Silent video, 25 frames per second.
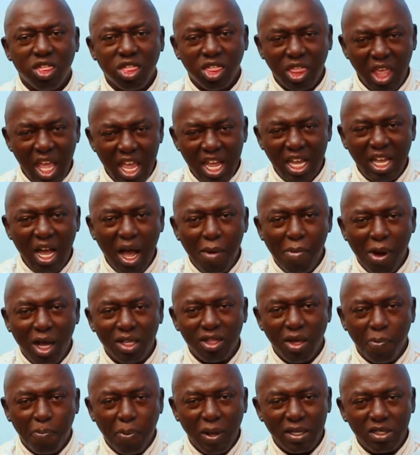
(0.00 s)
Think about
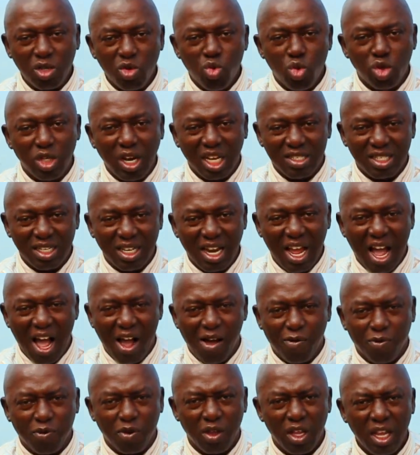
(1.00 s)
the person who doesn't
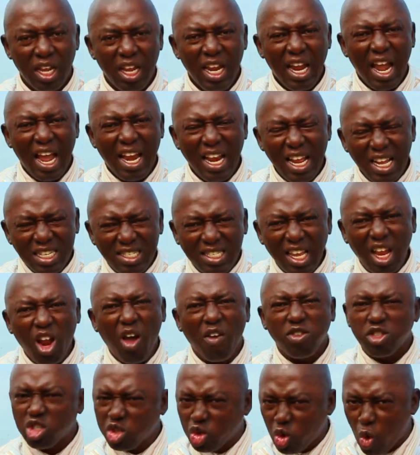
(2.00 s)
have. And instead
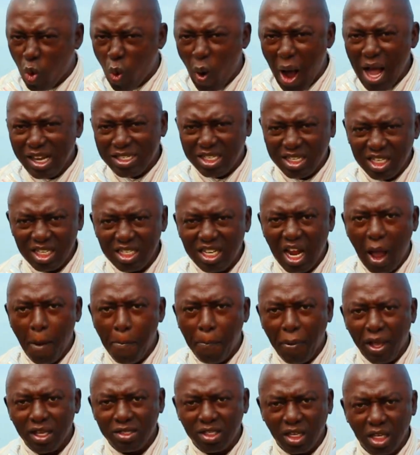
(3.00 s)
of squashing that
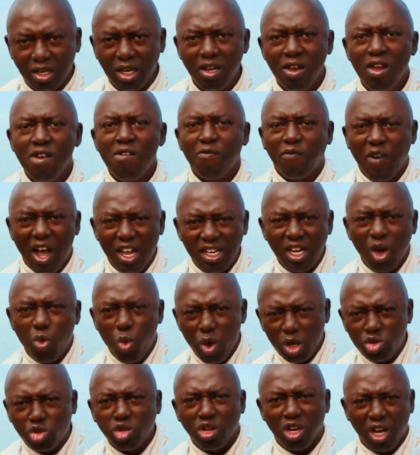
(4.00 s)
person, find a
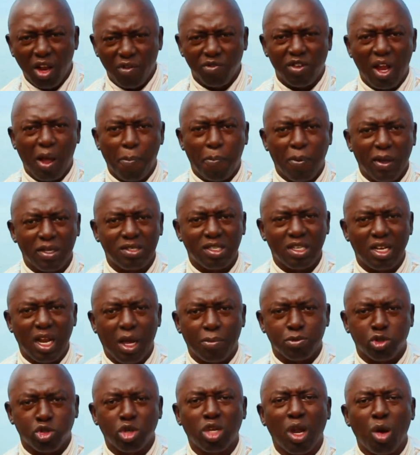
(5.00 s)
way to lift that person
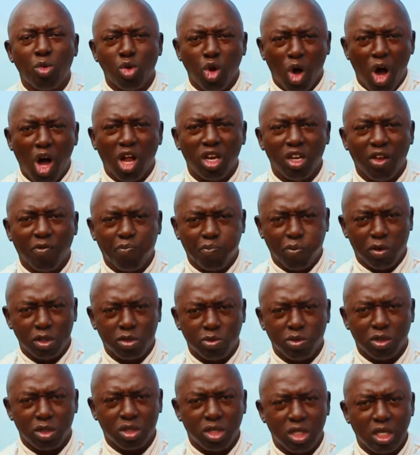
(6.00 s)
up so that we all live
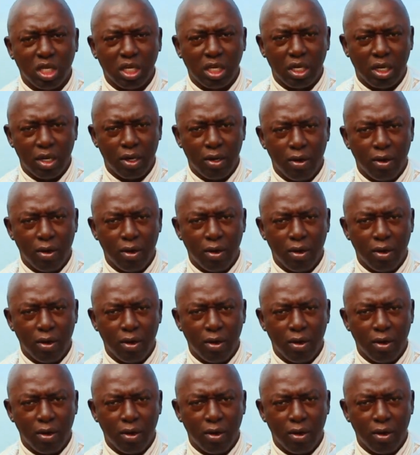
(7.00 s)
prosperously.